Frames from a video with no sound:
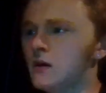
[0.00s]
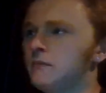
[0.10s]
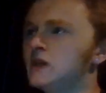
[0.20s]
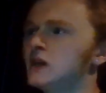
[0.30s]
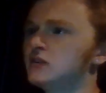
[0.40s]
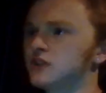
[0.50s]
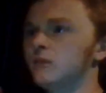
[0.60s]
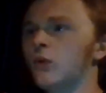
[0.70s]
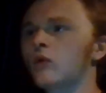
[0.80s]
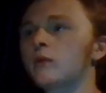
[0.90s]
because the
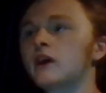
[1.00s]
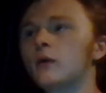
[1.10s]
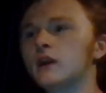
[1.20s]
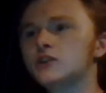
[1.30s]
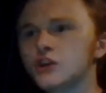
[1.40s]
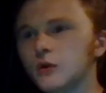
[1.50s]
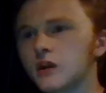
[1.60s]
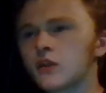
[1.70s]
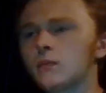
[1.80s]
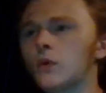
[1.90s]
more we go into it,
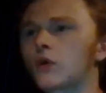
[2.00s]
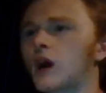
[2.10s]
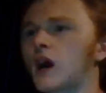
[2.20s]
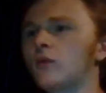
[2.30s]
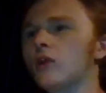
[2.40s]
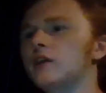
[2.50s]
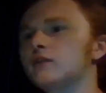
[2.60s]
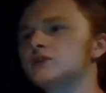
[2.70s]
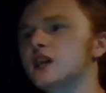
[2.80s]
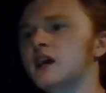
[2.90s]
the more I will
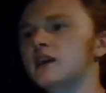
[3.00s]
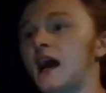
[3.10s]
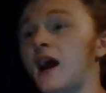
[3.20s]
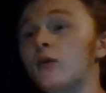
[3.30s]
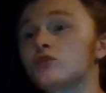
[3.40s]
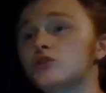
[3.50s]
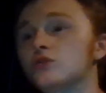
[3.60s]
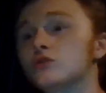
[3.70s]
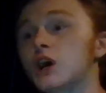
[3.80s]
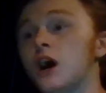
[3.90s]
understand how
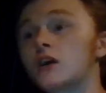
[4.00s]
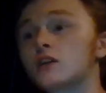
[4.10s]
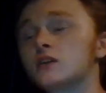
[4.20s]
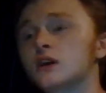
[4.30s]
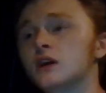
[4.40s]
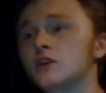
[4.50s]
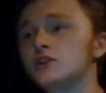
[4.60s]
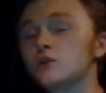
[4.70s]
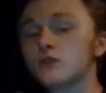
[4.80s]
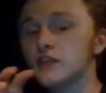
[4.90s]
to talk
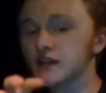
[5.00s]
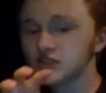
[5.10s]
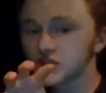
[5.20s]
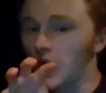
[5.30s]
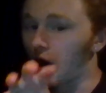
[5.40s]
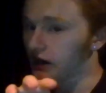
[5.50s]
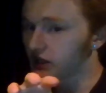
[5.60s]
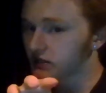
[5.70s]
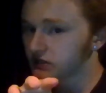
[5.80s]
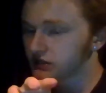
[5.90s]
to this
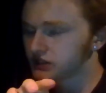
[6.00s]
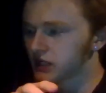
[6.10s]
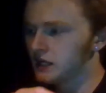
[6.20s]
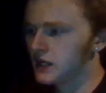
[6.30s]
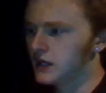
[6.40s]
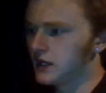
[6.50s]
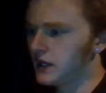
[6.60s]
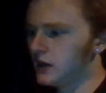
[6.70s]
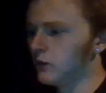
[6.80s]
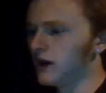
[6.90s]
audience
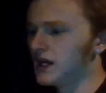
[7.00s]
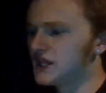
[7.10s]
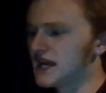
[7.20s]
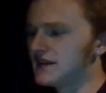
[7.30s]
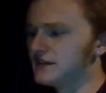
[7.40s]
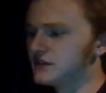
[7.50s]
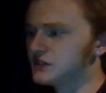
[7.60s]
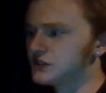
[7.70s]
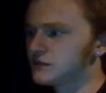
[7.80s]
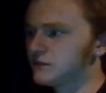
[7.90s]
in a way that is